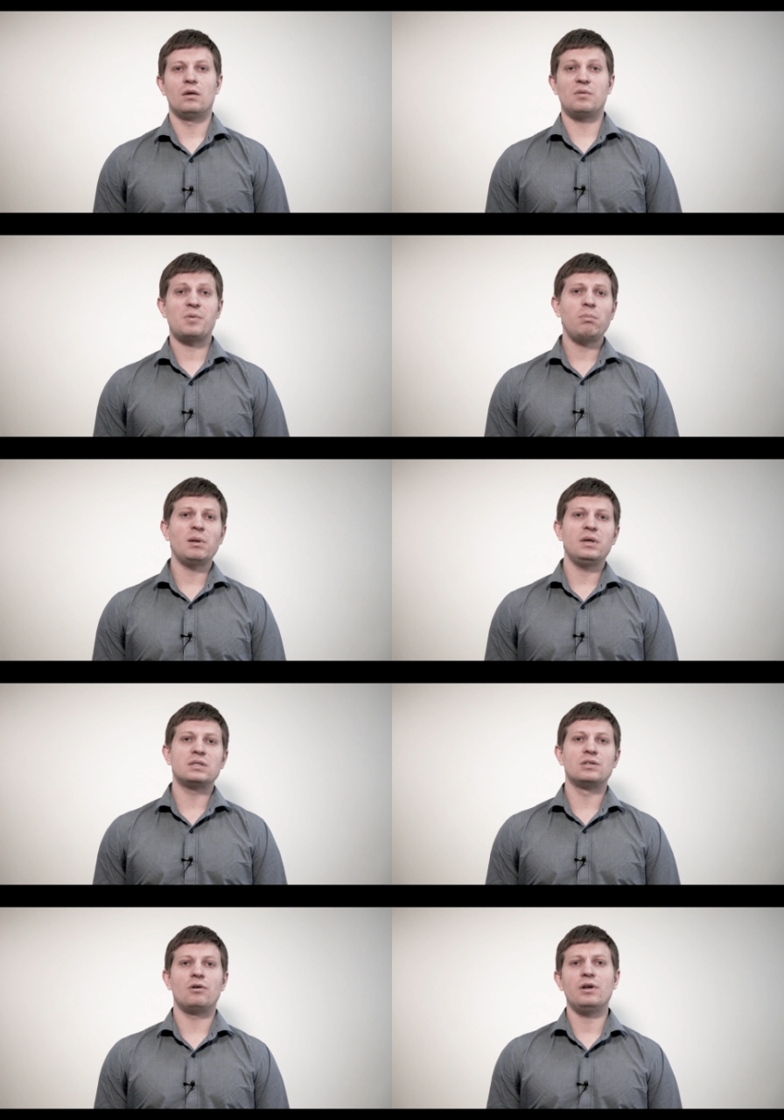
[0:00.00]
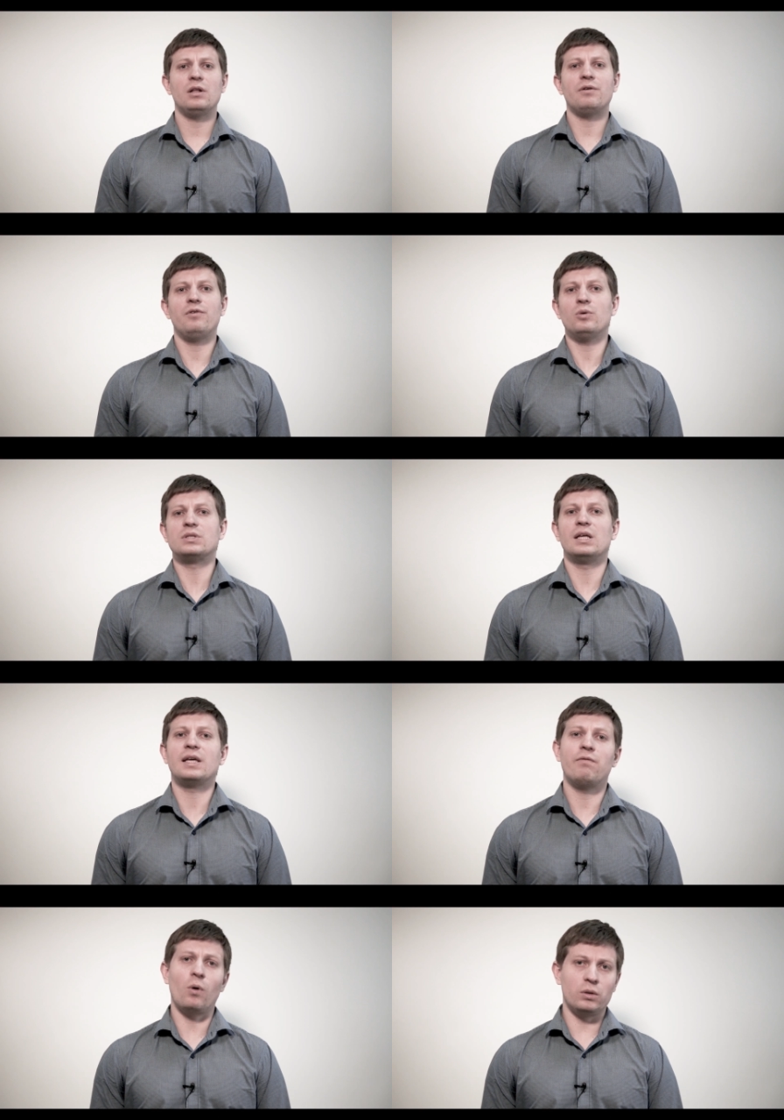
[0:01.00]
The problem is, real reviews can
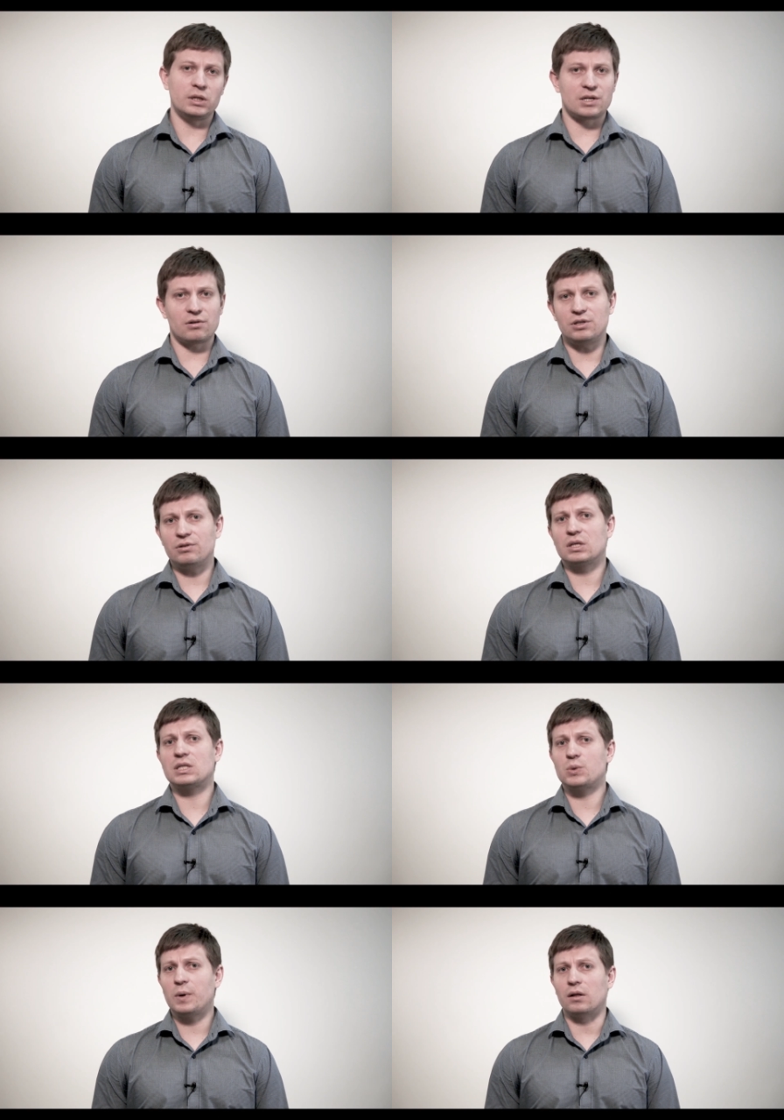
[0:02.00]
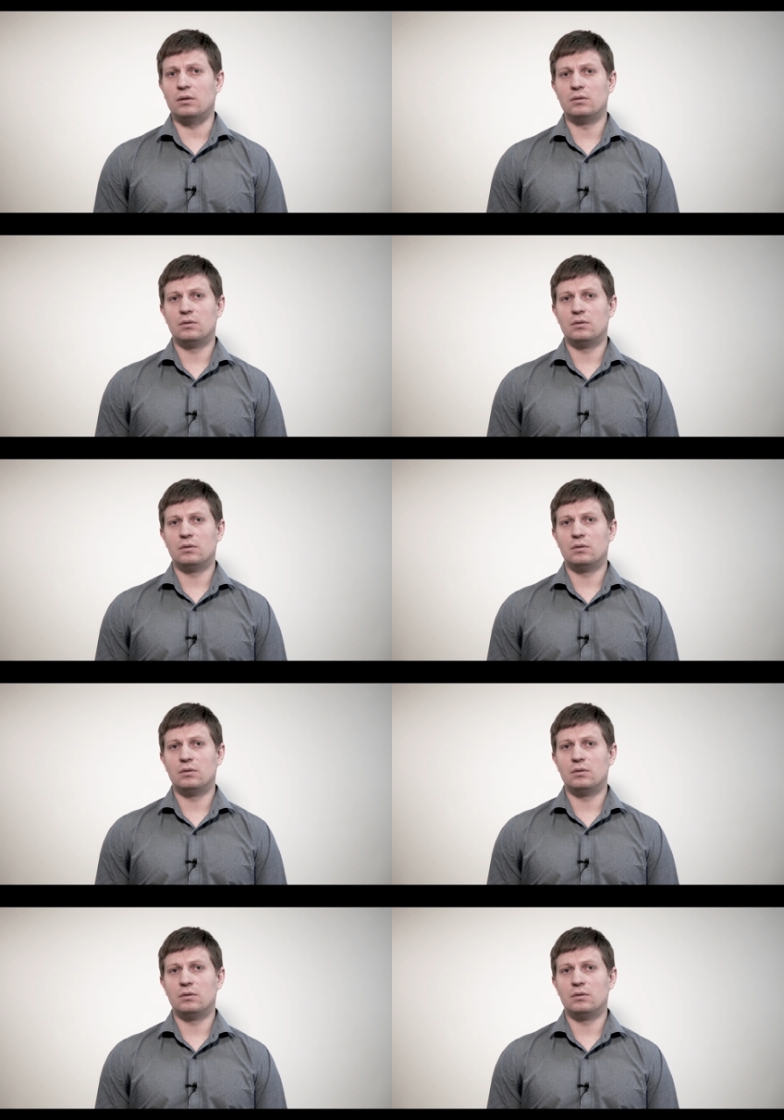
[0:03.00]
have all these characteristics as well.